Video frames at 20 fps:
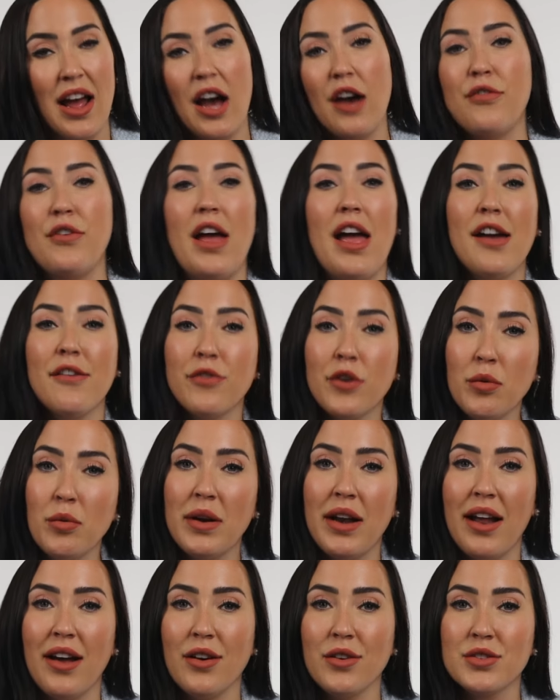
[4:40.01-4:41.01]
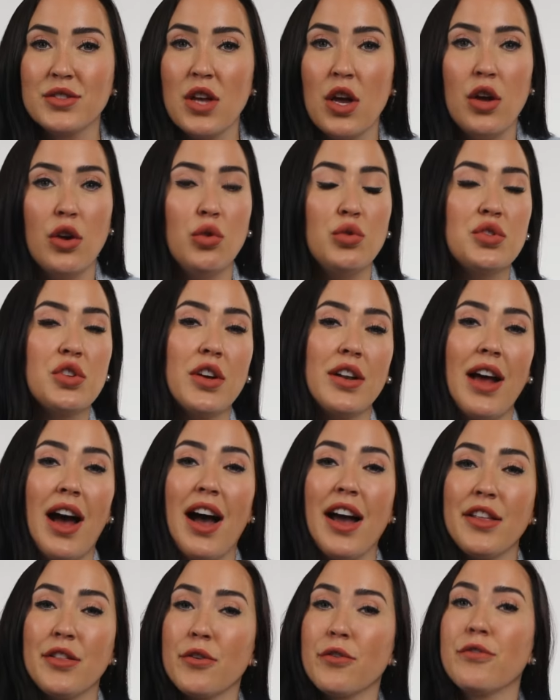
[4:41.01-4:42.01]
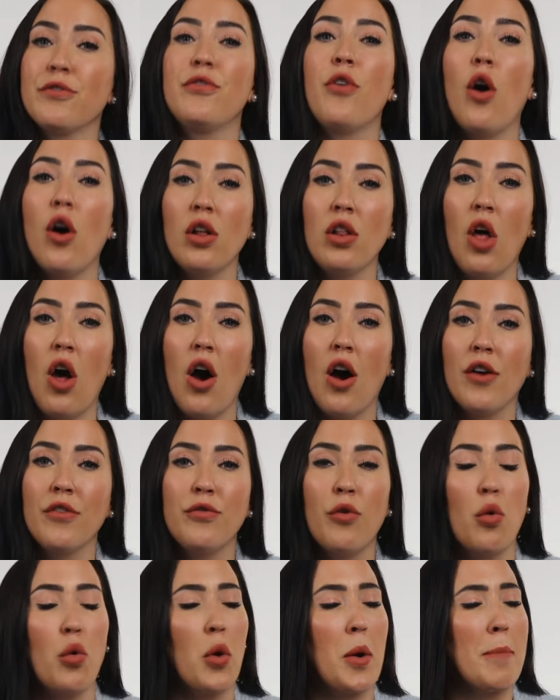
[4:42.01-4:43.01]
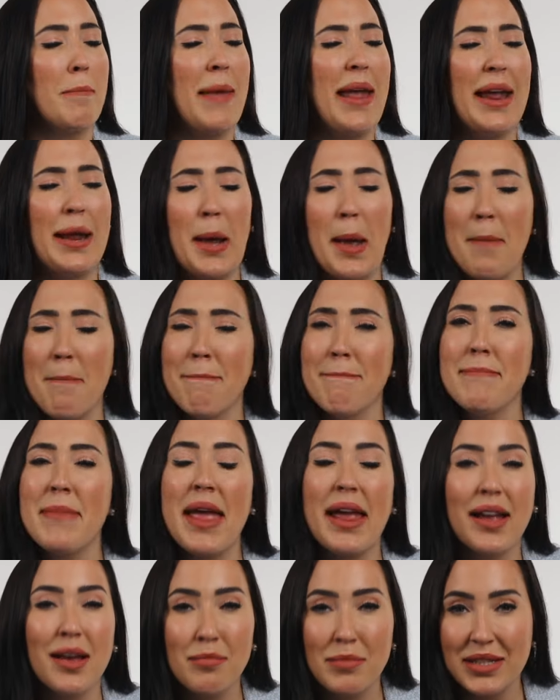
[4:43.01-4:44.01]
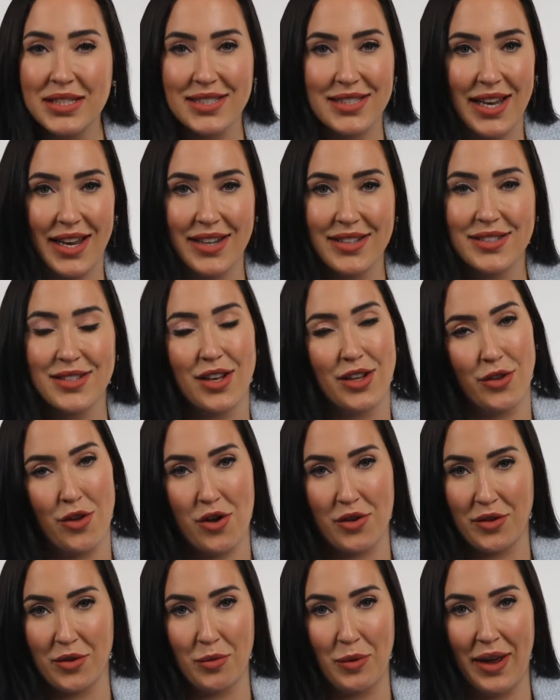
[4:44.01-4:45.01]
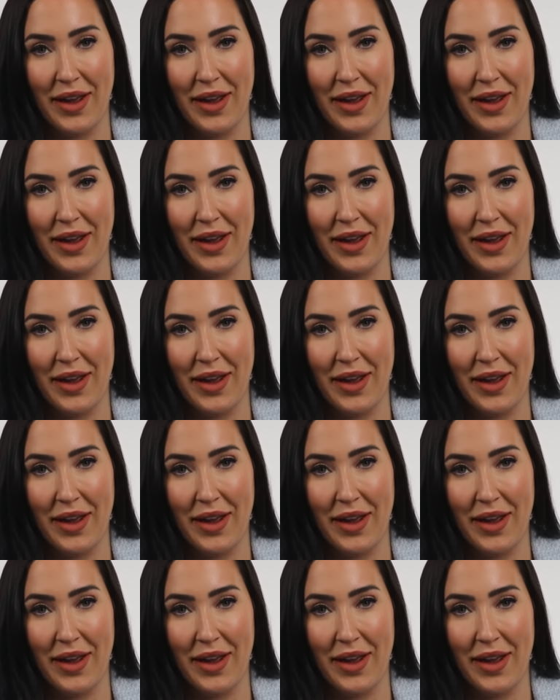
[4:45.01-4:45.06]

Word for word: of everyone else who's gonna either fall off or make mega mistakes along the